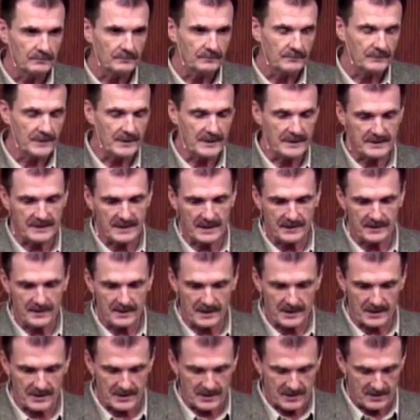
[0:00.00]
Then he said
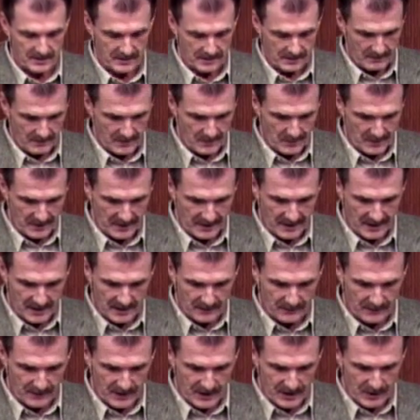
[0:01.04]
this, if you want to catch
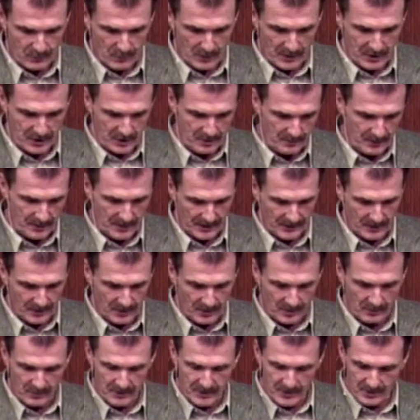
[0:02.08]
fish, what do you put on the
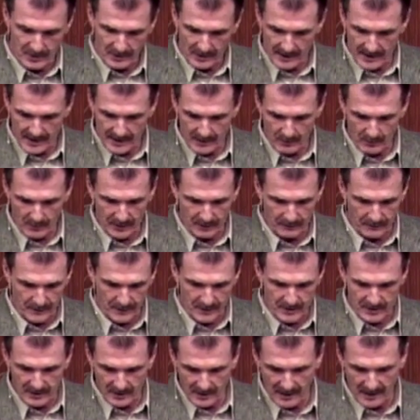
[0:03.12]
hook? What you like or what the
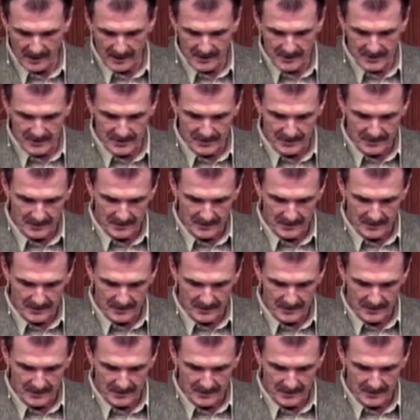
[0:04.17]
fish likes?